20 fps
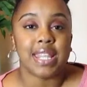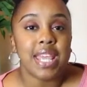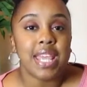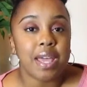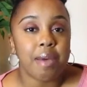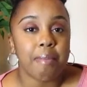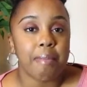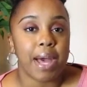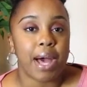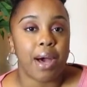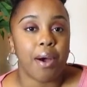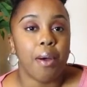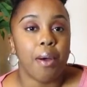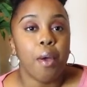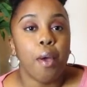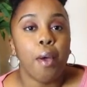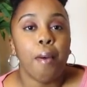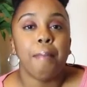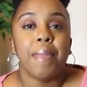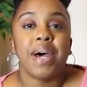think about,
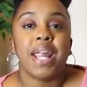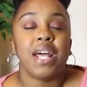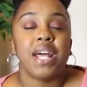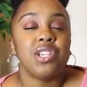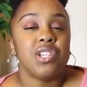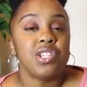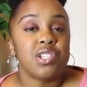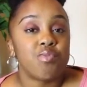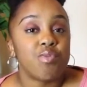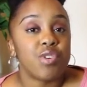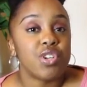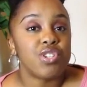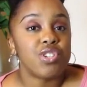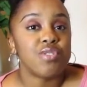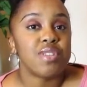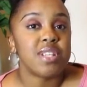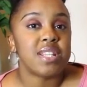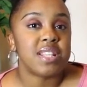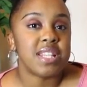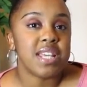but I just want you
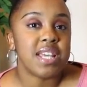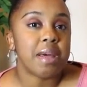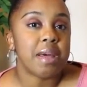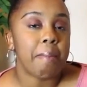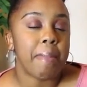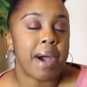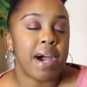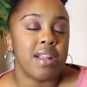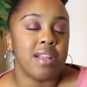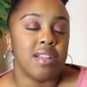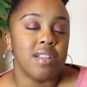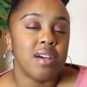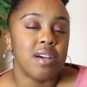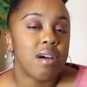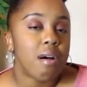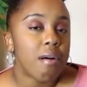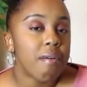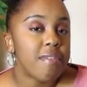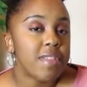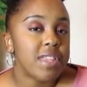to think about it. Look
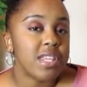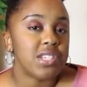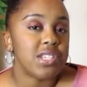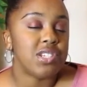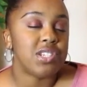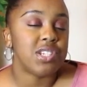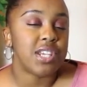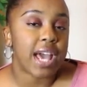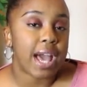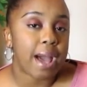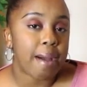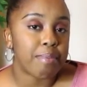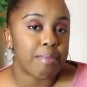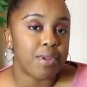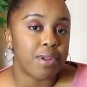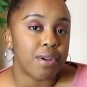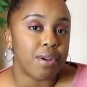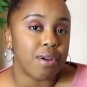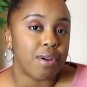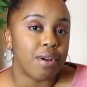over this
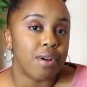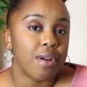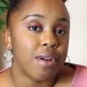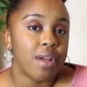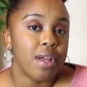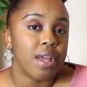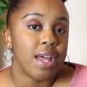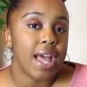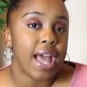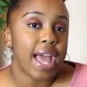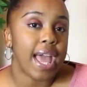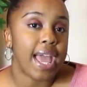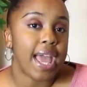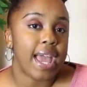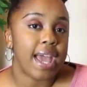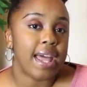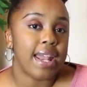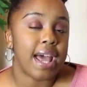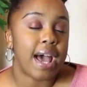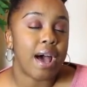chapter,
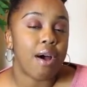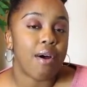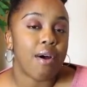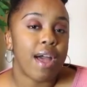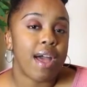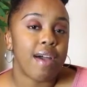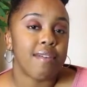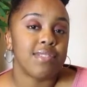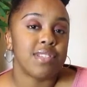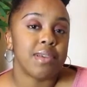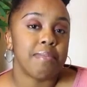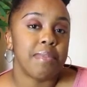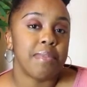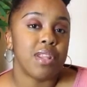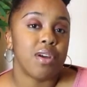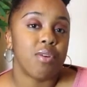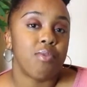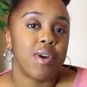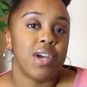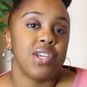and I'll have some of
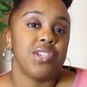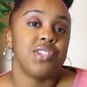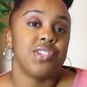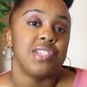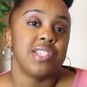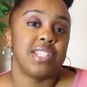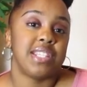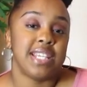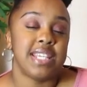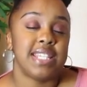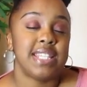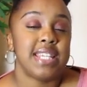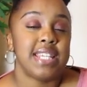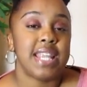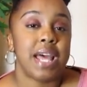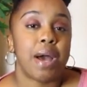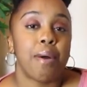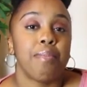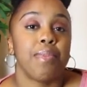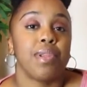the questions listed
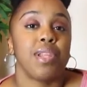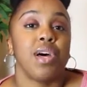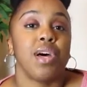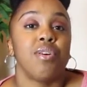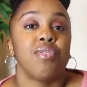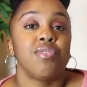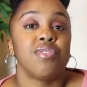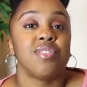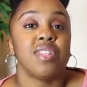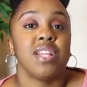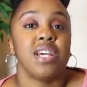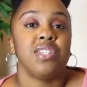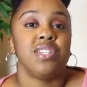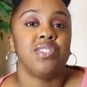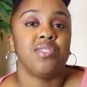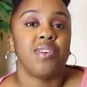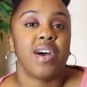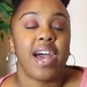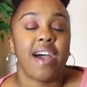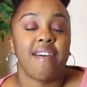down below so that
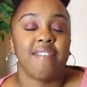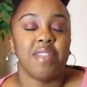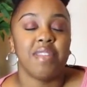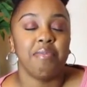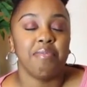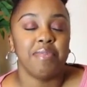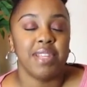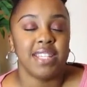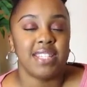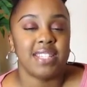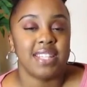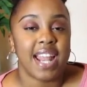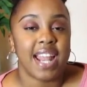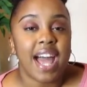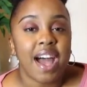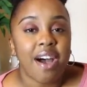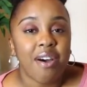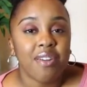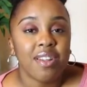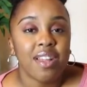you'll have them listed
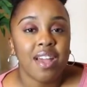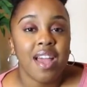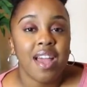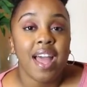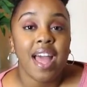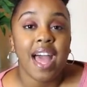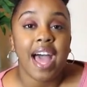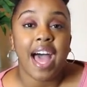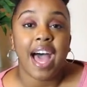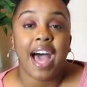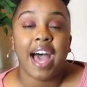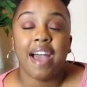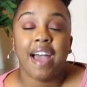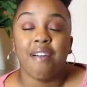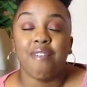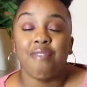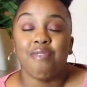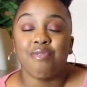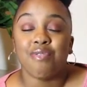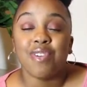out.
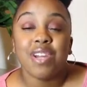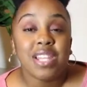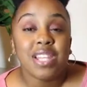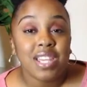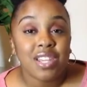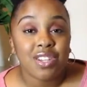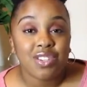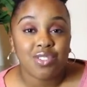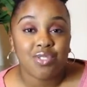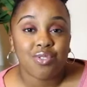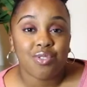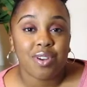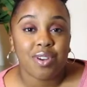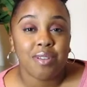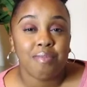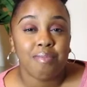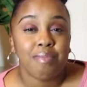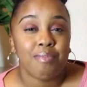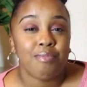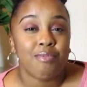I really enjoyed
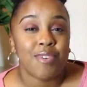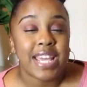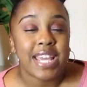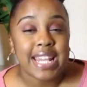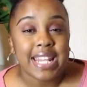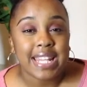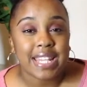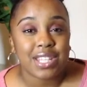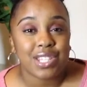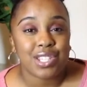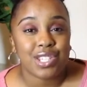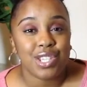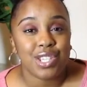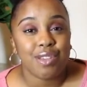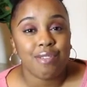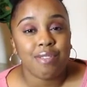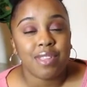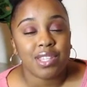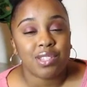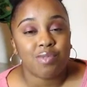reading this to
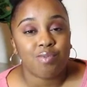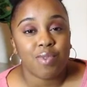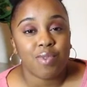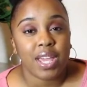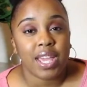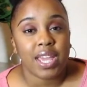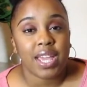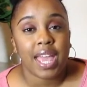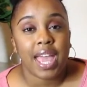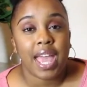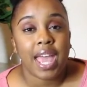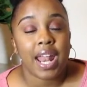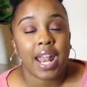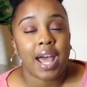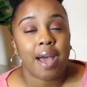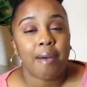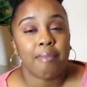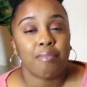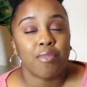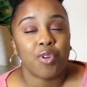you this week, and
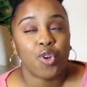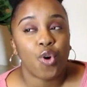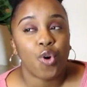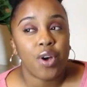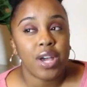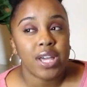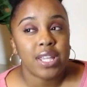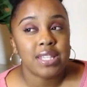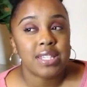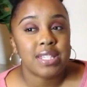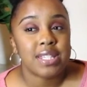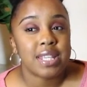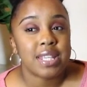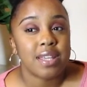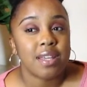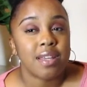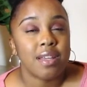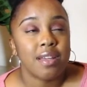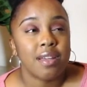I'm going to